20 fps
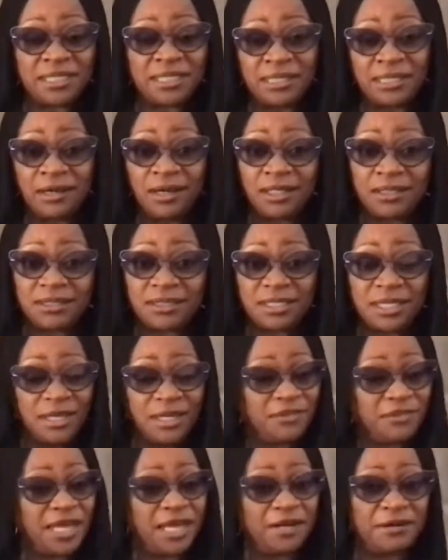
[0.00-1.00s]
he got
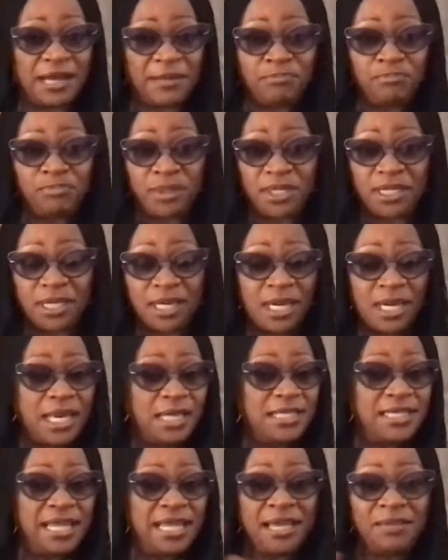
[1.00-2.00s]
therapy,
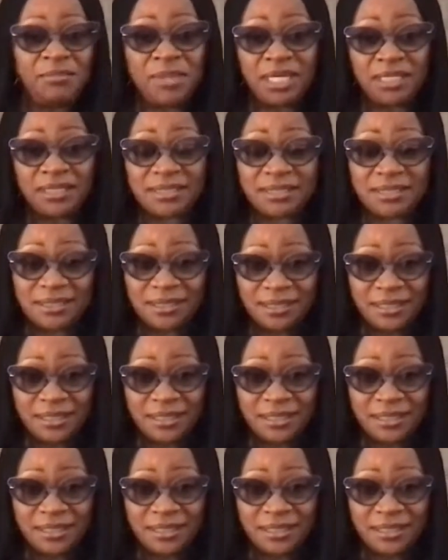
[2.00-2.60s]
name it,